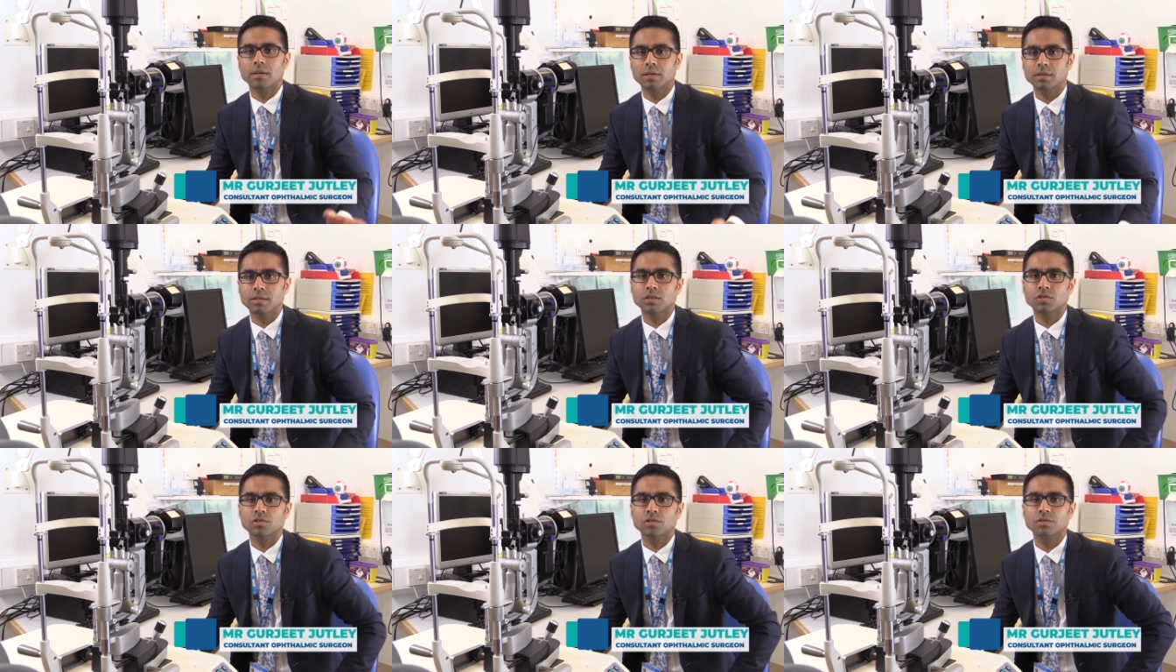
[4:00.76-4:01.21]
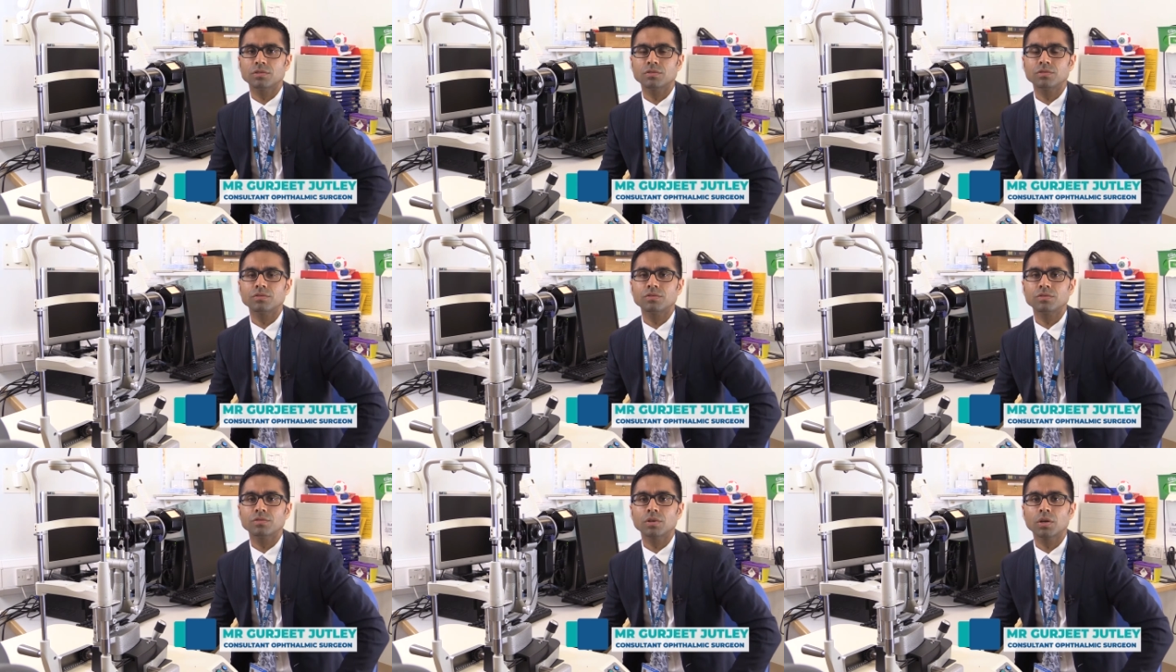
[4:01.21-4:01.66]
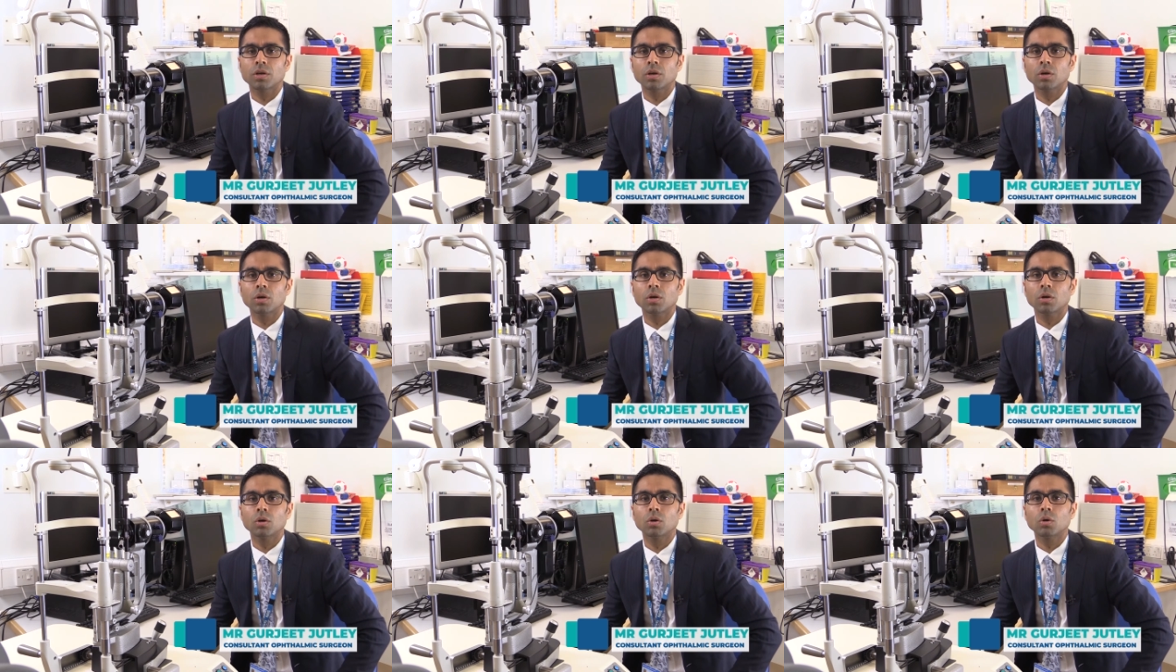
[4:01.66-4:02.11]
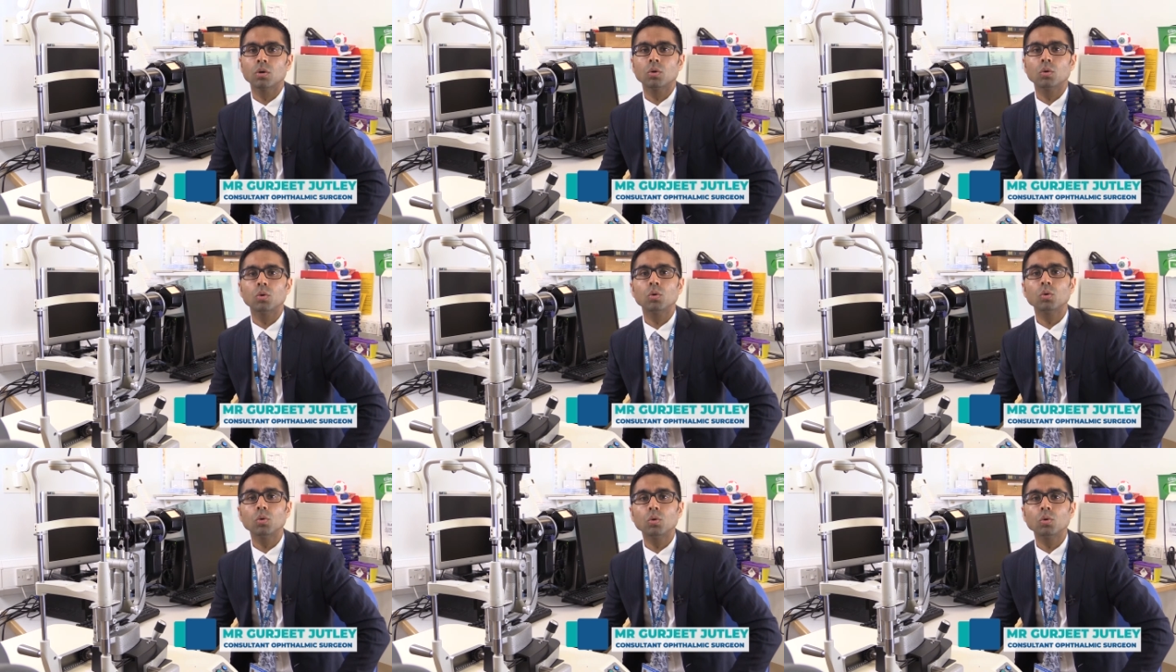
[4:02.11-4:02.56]
conditions,
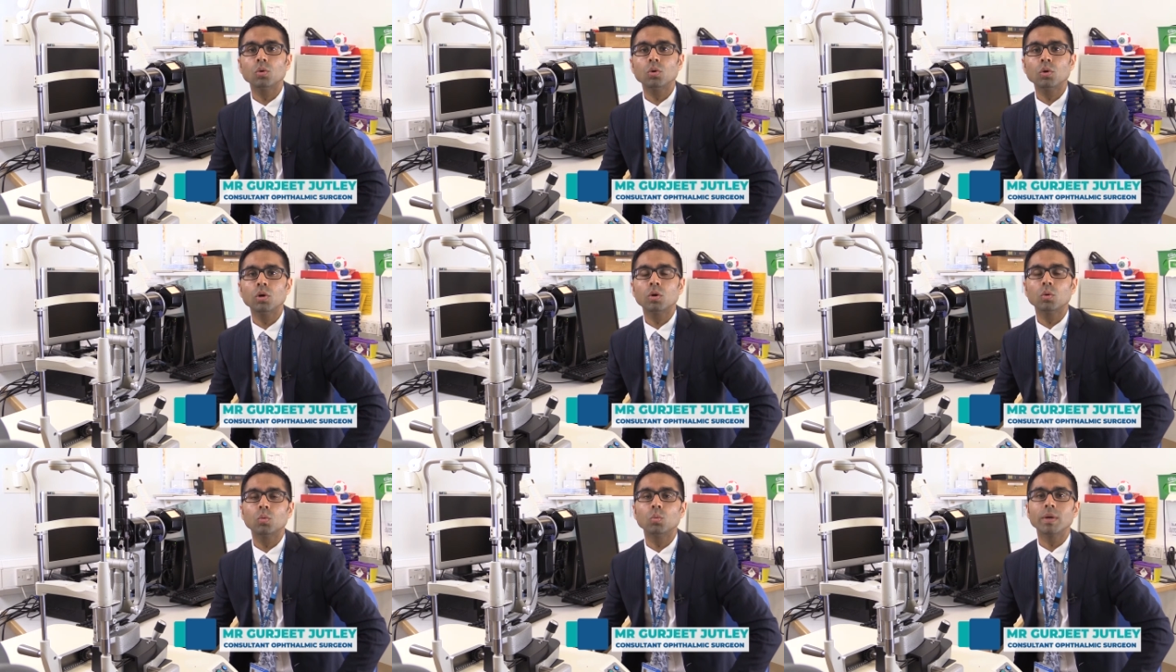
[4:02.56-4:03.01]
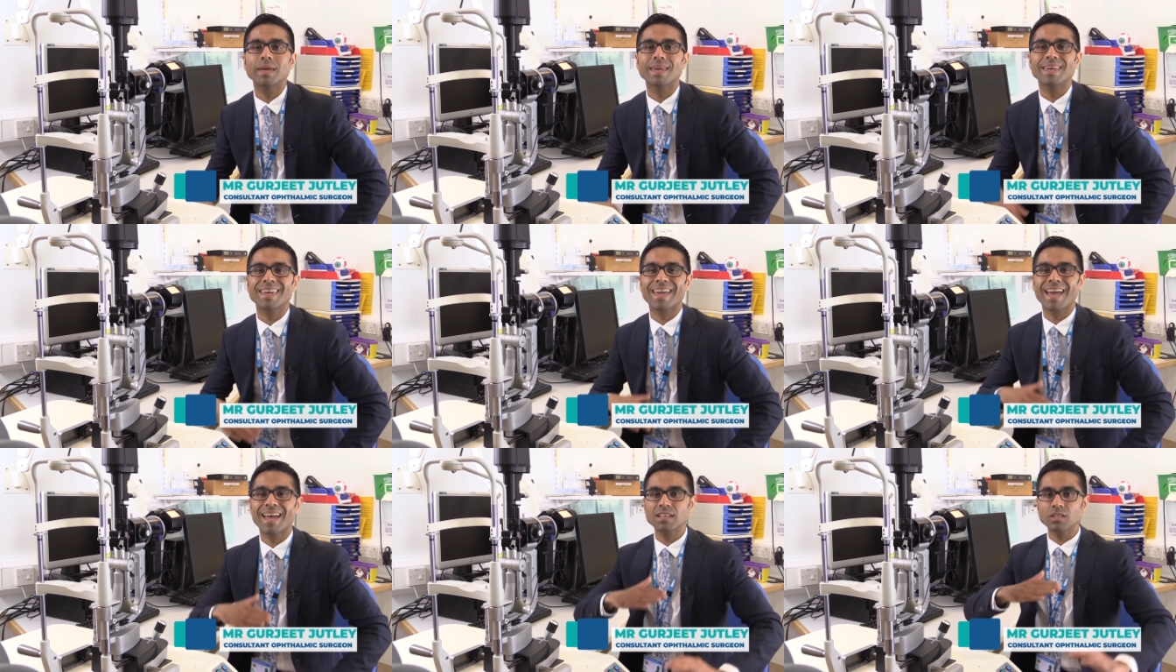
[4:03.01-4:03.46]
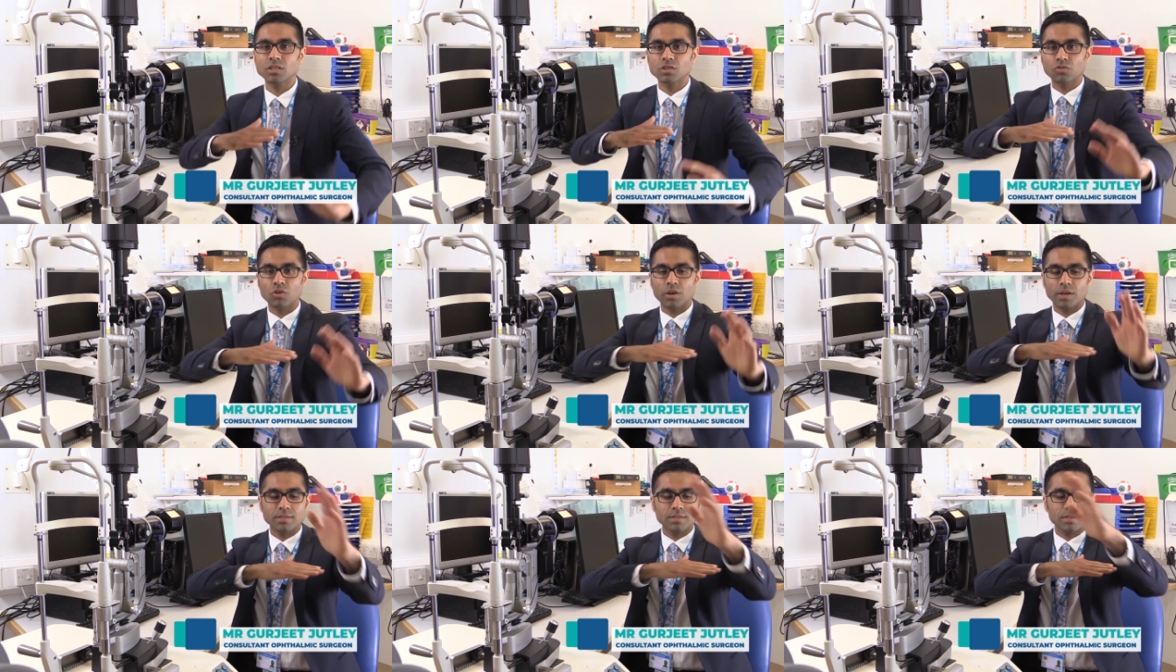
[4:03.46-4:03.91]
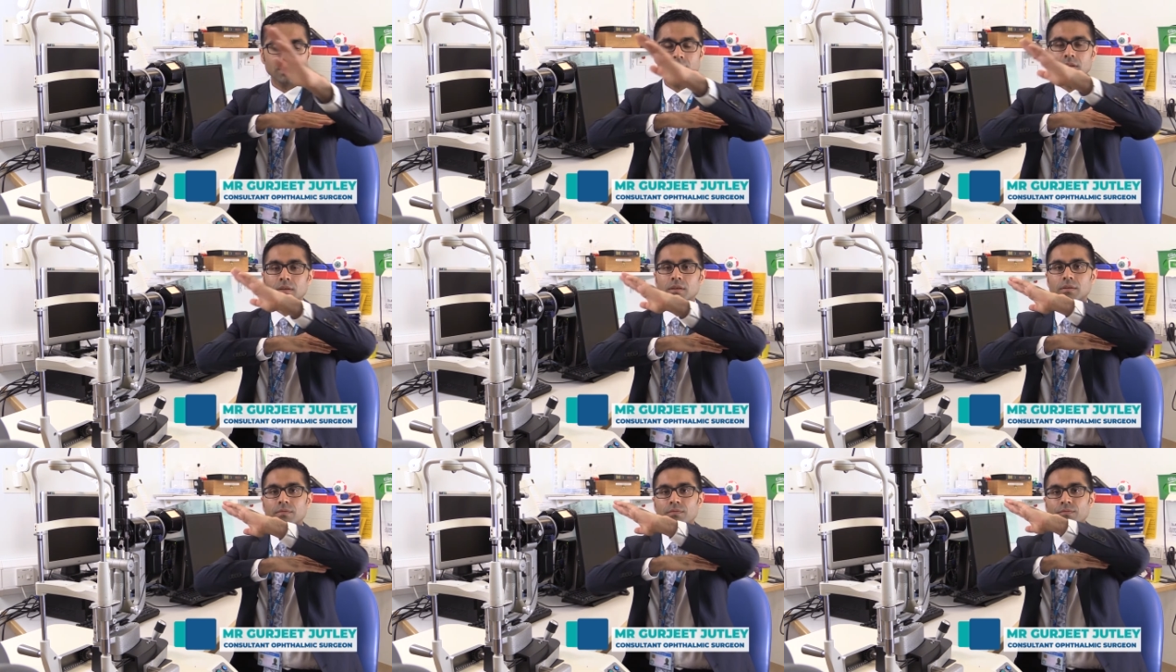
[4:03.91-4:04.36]
or we can categorize it